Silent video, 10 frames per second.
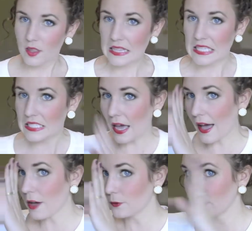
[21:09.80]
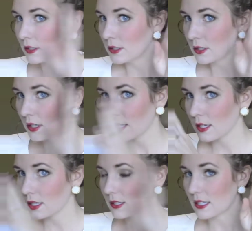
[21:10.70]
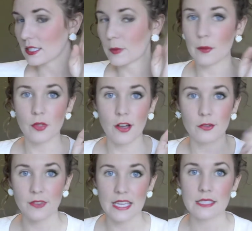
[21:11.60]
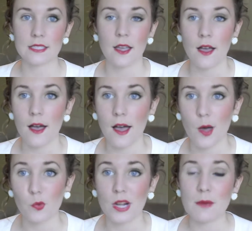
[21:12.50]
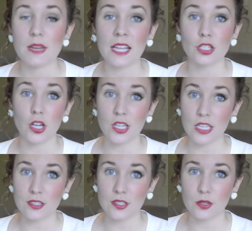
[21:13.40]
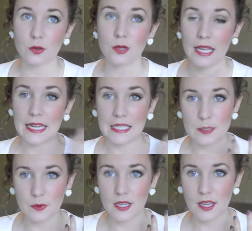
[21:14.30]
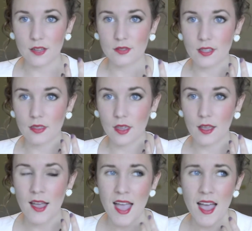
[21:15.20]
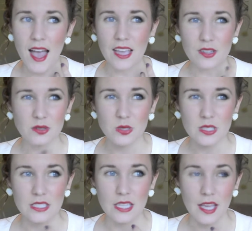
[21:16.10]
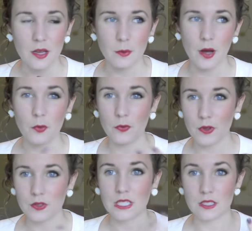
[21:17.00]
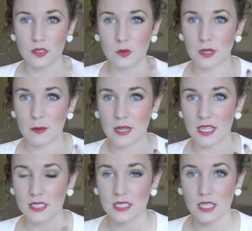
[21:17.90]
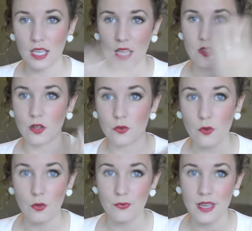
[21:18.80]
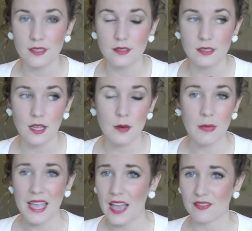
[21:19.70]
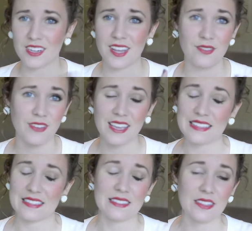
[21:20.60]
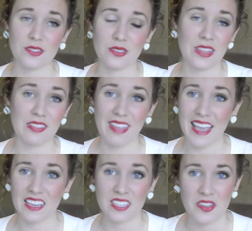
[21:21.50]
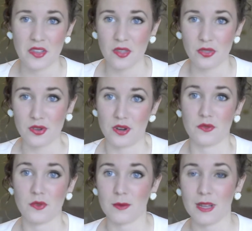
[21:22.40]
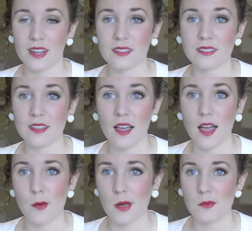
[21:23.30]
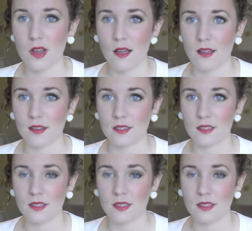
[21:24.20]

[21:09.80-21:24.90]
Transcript: this half is my blog face. When I'm not talking to you and explaining everything, I usually take about 15 to 20 minutes to get the full face done. My everyday face is literally like 3 or 4 minutes. I'm not